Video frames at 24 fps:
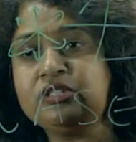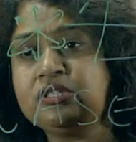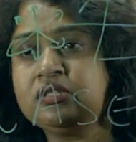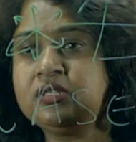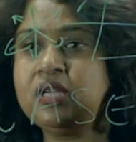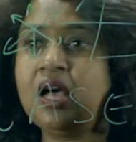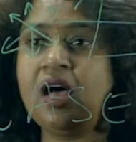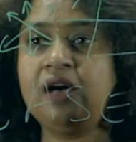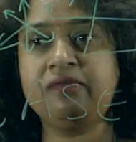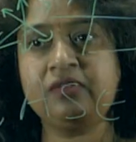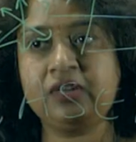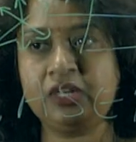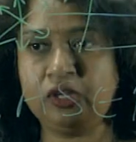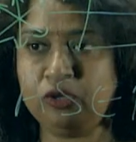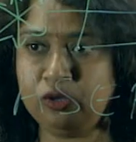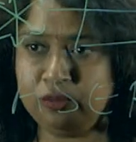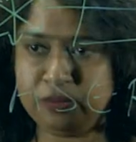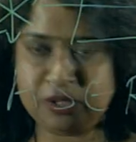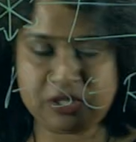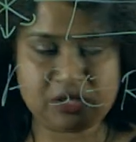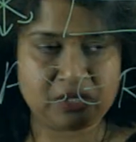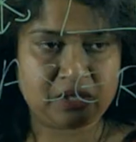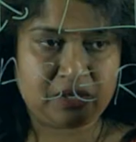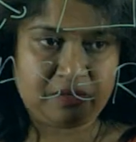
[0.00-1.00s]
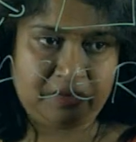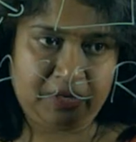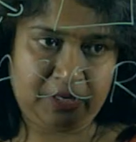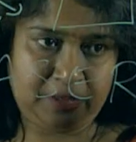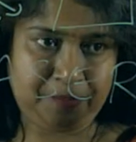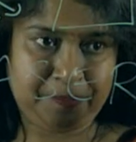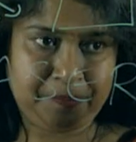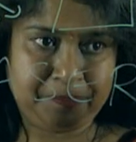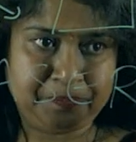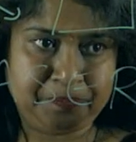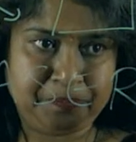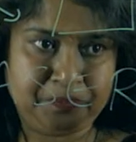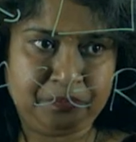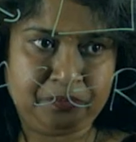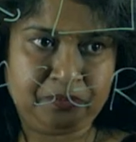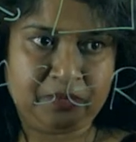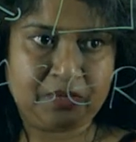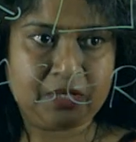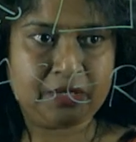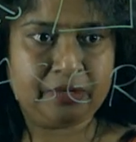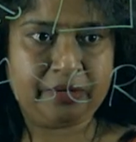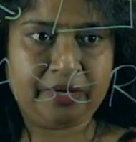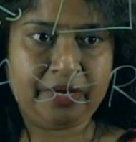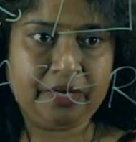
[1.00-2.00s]
is half a kilometer away,
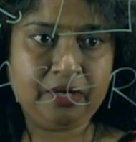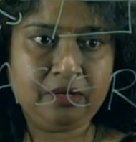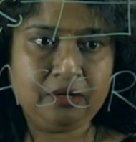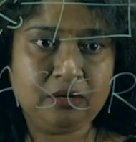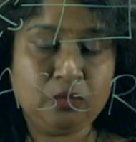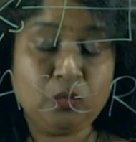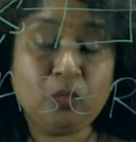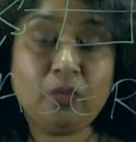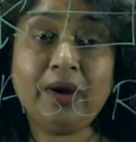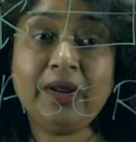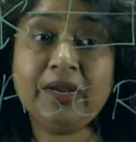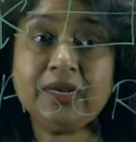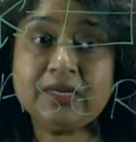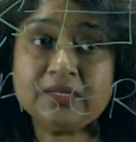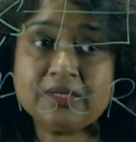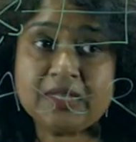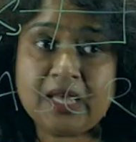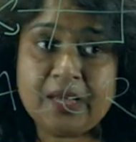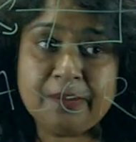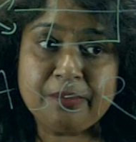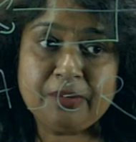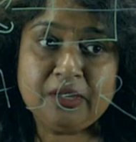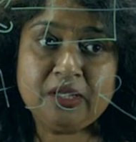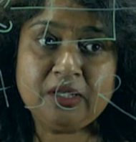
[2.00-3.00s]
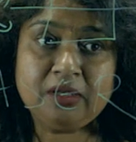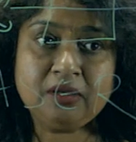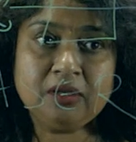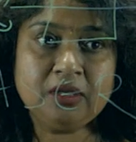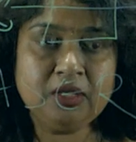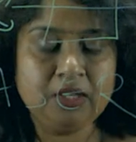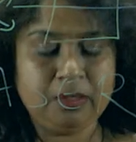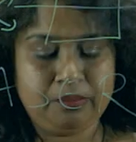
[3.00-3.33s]
right. Why it is happening?